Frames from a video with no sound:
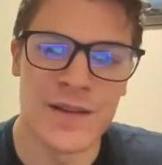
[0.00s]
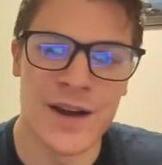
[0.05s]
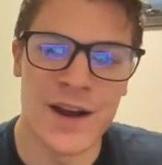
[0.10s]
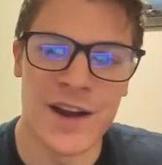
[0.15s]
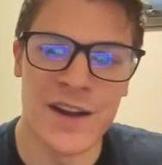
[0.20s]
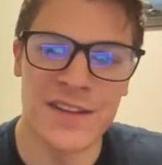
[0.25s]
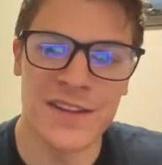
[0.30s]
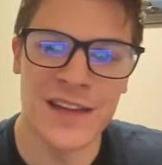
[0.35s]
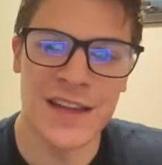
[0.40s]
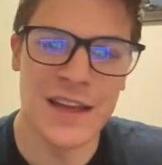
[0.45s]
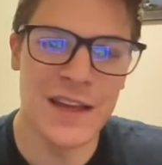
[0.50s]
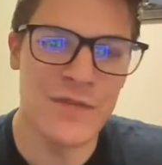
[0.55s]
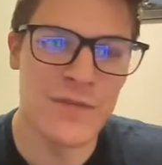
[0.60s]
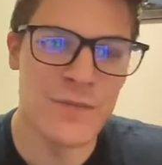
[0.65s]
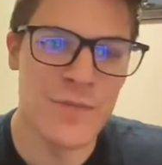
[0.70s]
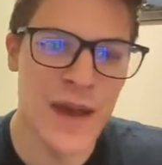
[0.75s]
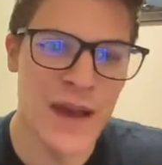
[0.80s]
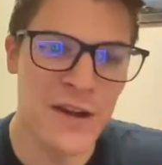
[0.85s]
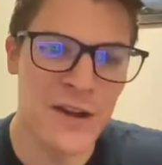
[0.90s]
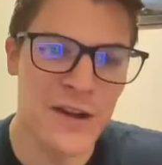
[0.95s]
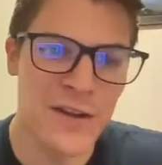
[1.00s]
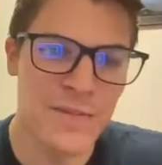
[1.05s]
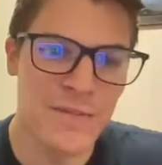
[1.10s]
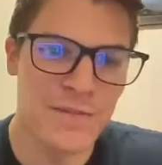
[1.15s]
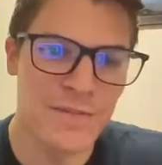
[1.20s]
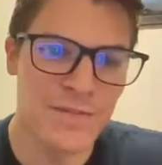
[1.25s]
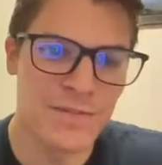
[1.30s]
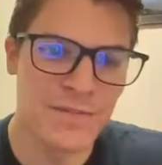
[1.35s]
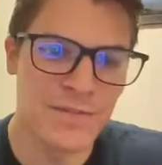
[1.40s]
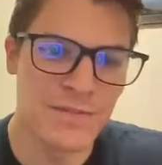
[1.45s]
Honestly, even better.
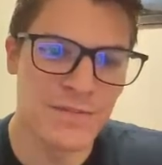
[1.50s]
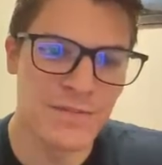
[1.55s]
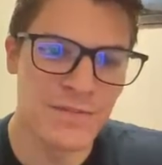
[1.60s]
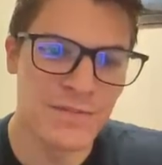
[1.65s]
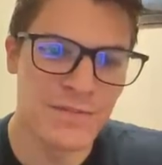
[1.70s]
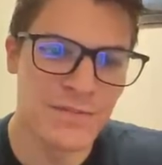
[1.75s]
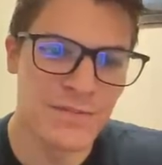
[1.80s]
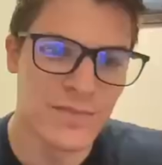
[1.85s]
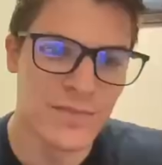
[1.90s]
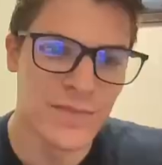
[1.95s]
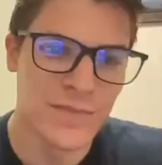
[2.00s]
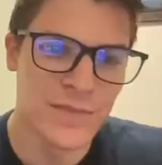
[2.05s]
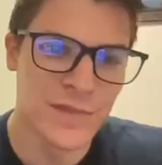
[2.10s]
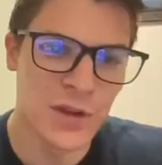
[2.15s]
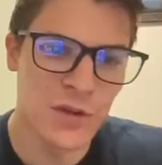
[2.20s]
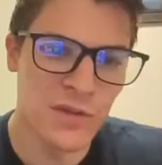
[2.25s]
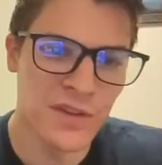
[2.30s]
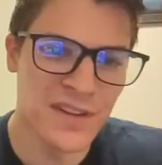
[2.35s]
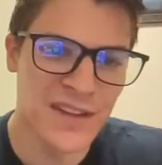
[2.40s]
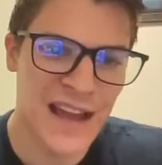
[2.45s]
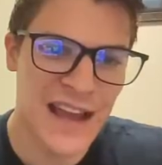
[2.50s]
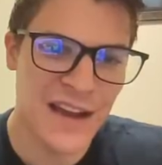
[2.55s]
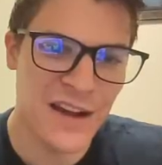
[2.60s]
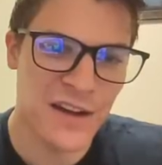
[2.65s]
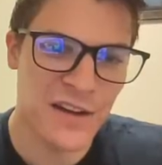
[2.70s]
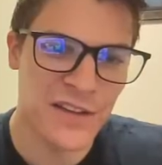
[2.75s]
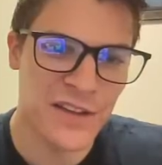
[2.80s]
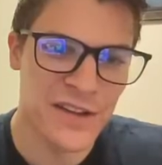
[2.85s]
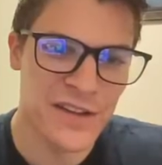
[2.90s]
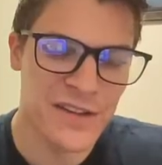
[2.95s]
Don't sack
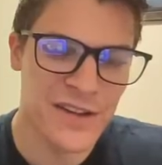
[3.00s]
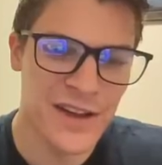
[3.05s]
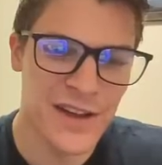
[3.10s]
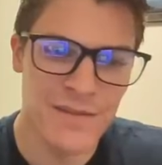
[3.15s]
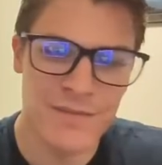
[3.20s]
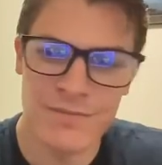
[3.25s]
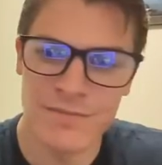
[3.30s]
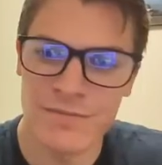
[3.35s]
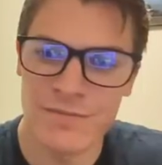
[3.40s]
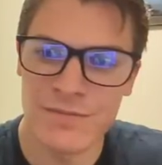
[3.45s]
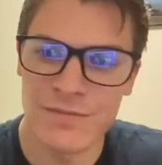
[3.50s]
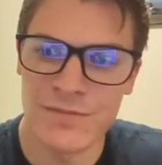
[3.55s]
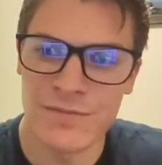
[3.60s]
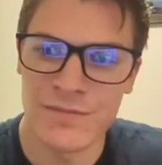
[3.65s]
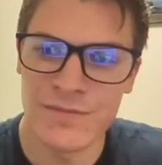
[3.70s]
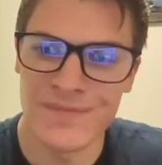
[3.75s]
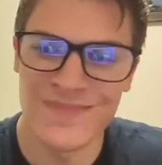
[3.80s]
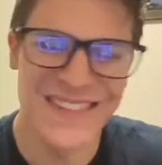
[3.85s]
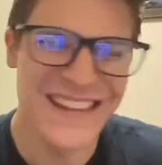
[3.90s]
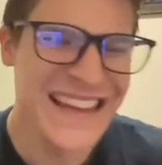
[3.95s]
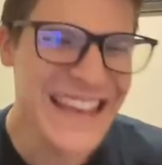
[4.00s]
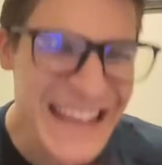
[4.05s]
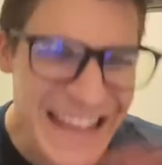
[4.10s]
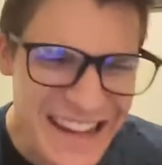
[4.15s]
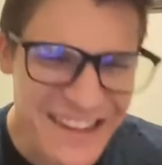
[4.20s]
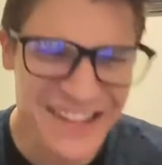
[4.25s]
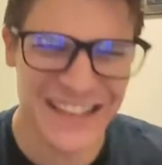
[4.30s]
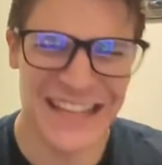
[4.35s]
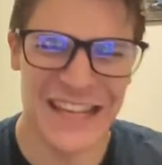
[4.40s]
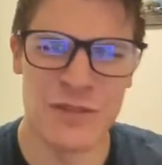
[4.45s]
all this shit.
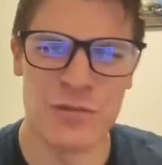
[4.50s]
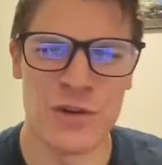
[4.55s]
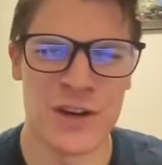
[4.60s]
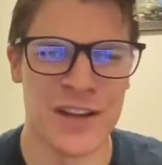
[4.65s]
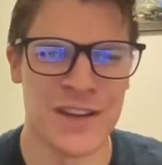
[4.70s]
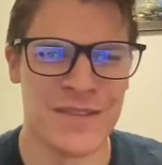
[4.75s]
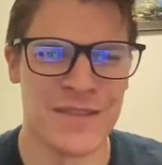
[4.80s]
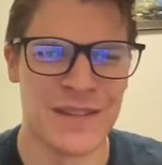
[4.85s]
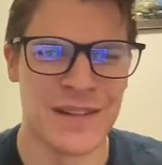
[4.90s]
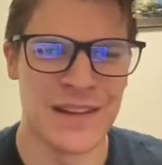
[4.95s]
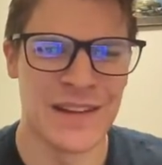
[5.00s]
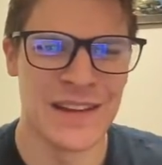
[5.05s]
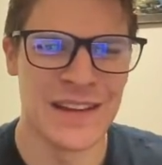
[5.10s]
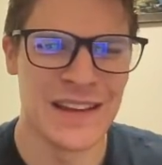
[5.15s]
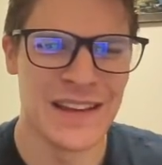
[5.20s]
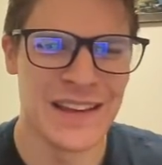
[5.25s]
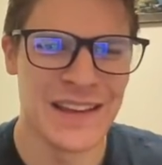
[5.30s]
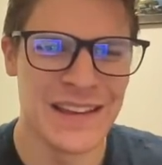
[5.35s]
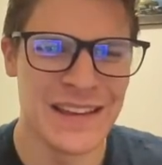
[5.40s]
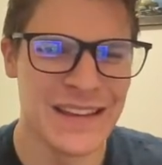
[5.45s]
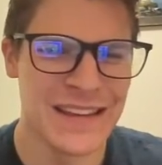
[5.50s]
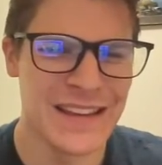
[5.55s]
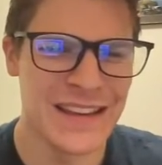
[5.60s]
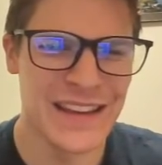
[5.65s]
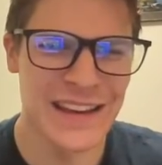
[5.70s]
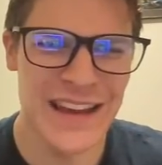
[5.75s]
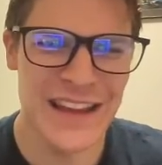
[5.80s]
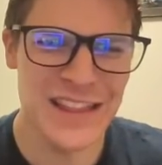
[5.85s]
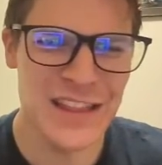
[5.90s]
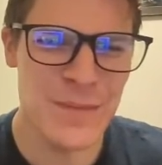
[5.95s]
Easily won.
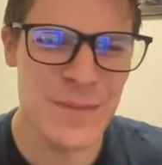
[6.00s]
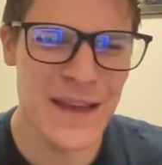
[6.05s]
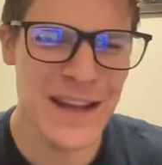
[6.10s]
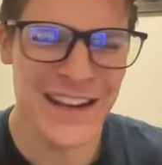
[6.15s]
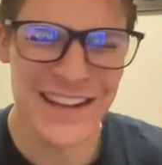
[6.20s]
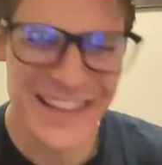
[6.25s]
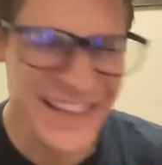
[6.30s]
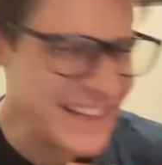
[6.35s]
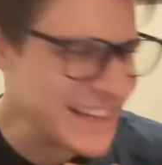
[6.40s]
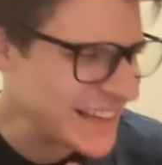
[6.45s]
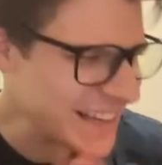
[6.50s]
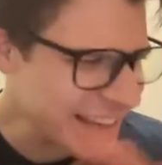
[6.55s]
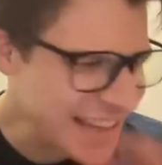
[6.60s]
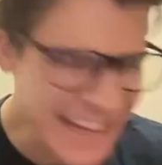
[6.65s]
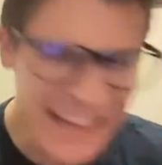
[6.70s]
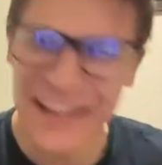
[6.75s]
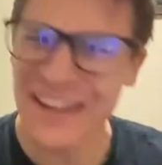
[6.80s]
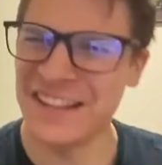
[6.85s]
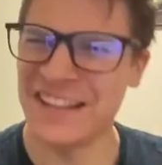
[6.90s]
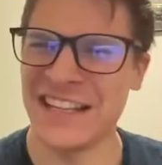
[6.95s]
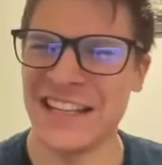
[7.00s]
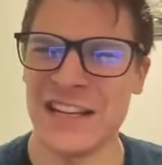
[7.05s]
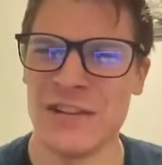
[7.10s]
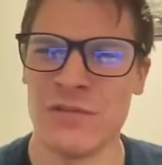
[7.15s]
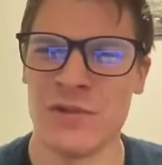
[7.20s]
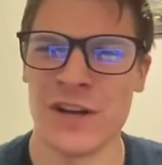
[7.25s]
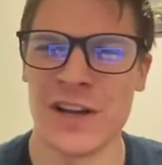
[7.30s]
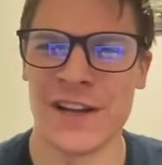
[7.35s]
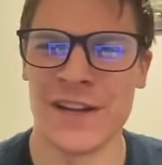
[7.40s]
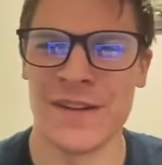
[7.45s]
Get the middle. Easily
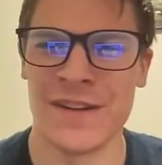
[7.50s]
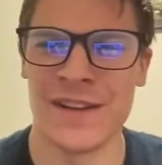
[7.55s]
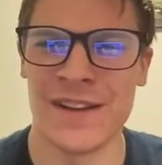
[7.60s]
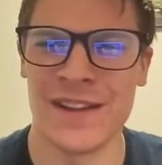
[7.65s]
won.